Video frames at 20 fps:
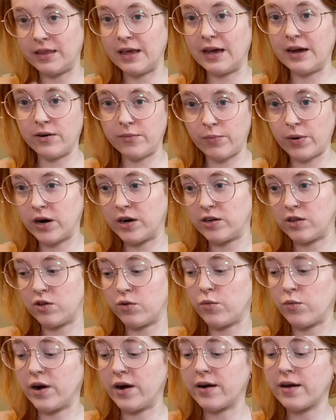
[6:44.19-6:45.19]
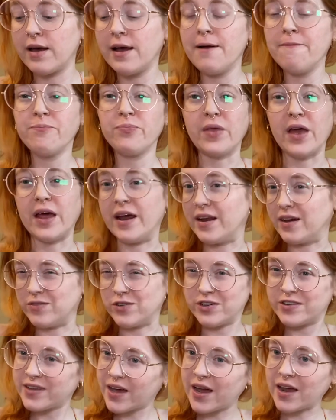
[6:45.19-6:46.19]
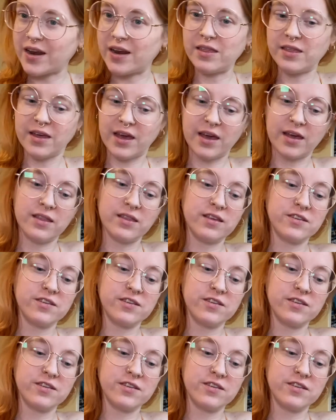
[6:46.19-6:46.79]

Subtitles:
their part of the work and I never say anything.